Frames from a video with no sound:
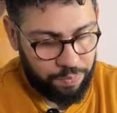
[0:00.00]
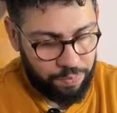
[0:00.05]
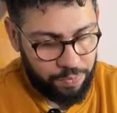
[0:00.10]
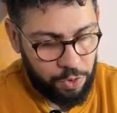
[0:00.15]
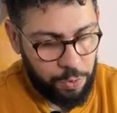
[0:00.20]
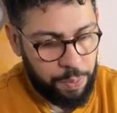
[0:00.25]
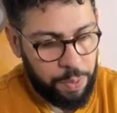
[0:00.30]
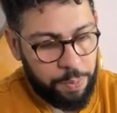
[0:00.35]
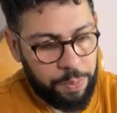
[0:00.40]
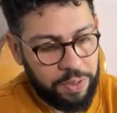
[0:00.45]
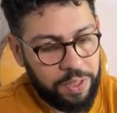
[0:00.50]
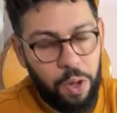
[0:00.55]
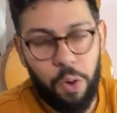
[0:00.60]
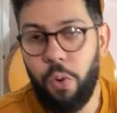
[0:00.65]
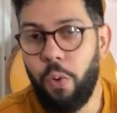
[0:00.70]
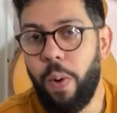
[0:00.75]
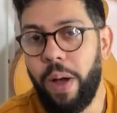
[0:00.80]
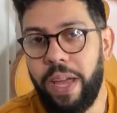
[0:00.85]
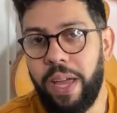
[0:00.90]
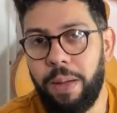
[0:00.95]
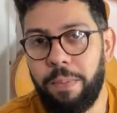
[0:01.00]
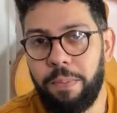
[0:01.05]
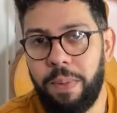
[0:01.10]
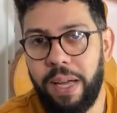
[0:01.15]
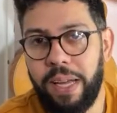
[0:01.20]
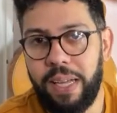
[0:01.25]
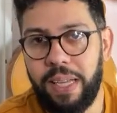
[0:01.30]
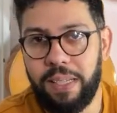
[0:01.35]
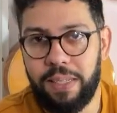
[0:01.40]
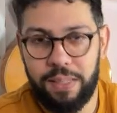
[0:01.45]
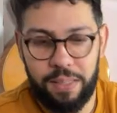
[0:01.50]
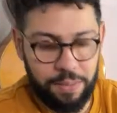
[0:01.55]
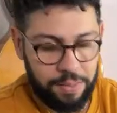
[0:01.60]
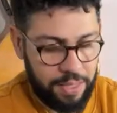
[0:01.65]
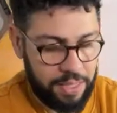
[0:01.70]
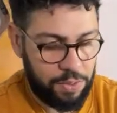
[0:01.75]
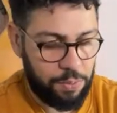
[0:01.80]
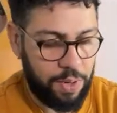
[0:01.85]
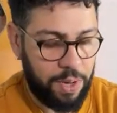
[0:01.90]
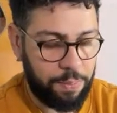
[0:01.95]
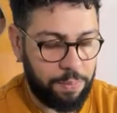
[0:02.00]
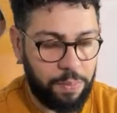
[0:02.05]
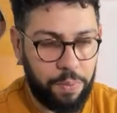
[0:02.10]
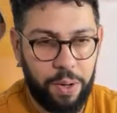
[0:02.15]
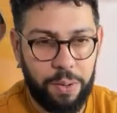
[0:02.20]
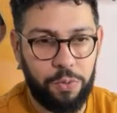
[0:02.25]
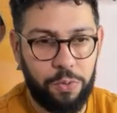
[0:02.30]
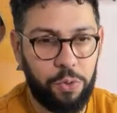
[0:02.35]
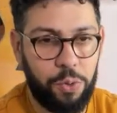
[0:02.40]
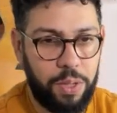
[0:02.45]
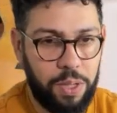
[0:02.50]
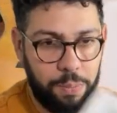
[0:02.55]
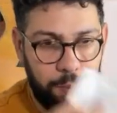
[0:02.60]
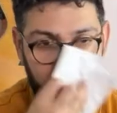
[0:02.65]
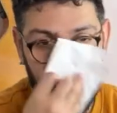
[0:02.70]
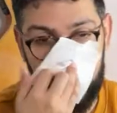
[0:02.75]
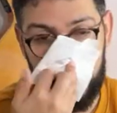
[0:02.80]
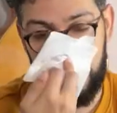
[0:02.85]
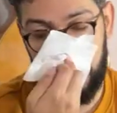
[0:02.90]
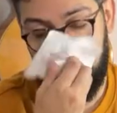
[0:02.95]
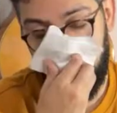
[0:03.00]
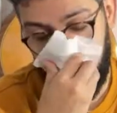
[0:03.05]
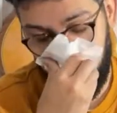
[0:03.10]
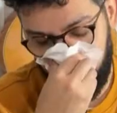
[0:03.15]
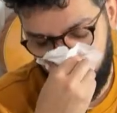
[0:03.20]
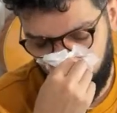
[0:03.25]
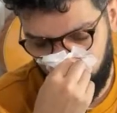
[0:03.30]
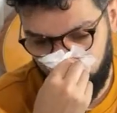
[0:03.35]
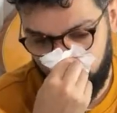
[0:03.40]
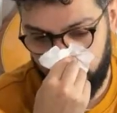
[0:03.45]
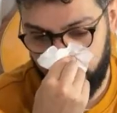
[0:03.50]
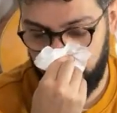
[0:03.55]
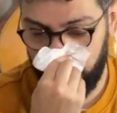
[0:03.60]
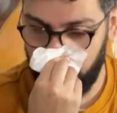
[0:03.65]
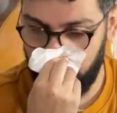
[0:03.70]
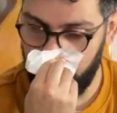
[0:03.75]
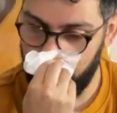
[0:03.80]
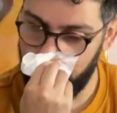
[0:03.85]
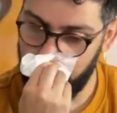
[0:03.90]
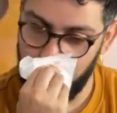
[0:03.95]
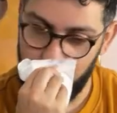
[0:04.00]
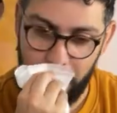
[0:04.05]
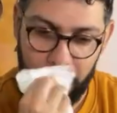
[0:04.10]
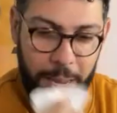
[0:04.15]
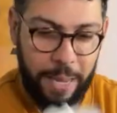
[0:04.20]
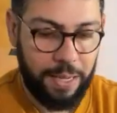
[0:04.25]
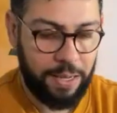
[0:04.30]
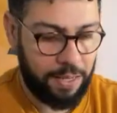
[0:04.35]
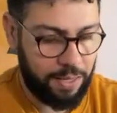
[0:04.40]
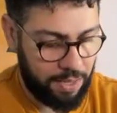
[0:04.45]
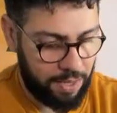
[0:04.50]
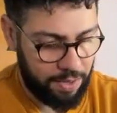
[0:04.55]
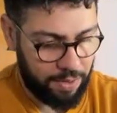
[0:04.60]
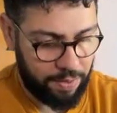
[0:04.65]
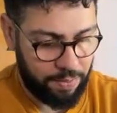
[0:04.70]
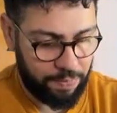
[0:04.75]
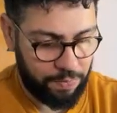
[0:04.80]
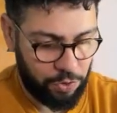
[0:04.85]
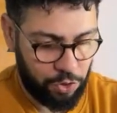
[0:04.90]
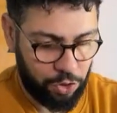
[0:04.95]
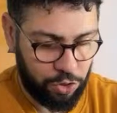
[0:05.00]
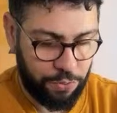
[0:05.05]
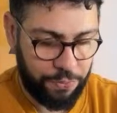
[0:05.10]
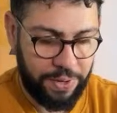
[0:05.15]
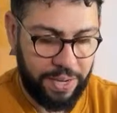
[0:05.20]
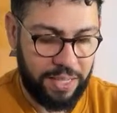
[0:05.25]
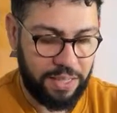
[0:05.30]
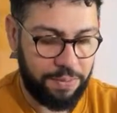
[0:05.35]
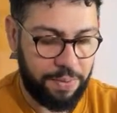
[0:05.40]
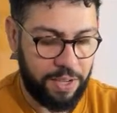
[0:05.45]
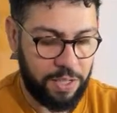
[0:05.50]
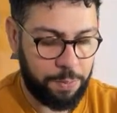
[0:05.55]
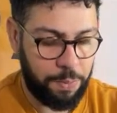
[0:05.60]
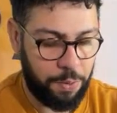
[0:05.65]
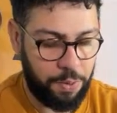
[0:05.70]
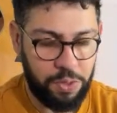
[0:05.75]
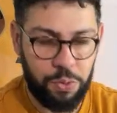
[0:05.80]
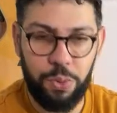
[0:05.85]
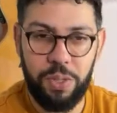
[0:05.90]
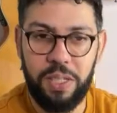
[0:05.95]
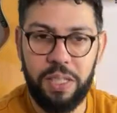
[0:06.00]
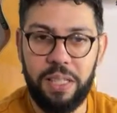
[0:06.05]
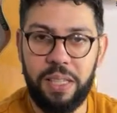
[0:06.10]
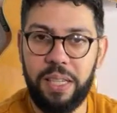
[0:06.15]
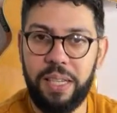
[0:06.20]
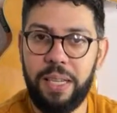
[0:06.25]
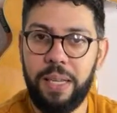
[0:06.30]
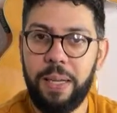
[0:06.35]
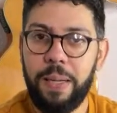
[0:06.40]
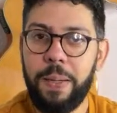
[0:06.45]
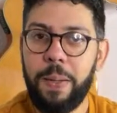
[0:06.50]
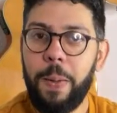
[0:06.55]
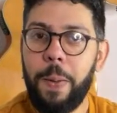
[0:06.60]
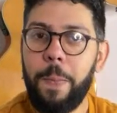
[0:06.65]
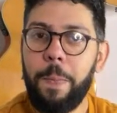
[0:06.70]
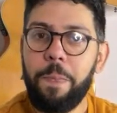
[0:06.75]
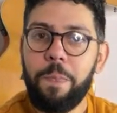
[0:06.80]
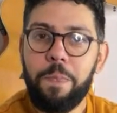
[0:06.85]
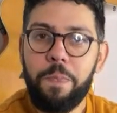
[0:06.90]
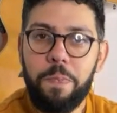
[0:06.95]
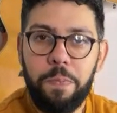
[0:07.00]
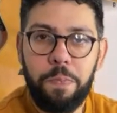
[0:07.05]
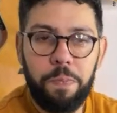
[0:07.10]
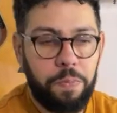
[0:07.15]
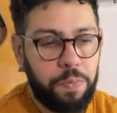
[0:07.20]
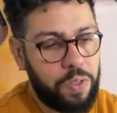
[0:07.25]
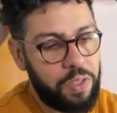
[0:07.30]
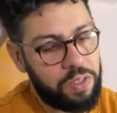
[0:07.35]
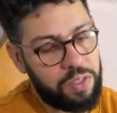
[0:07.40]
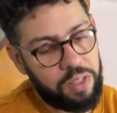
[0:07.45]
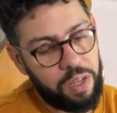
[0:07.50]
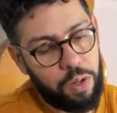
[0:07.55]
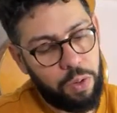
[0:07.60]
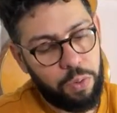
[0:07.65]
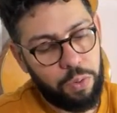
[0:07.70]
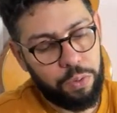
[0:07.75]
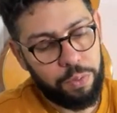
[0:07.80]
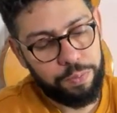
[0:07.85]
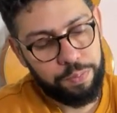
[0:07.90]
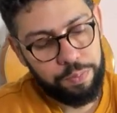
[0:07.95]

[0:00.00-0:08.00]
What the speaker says: people know who I am. I guess that's what I'm doing, because I had a sort of negative experience recently. So